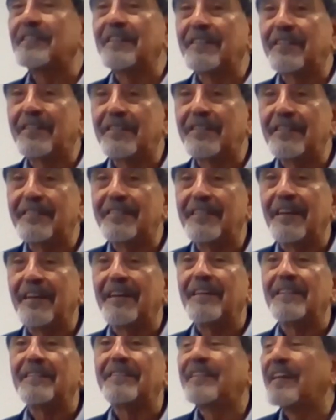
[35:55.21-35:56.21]
increase
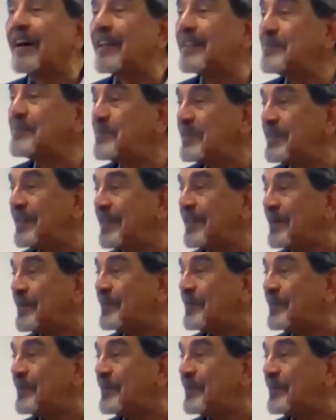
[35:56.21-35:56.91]
can be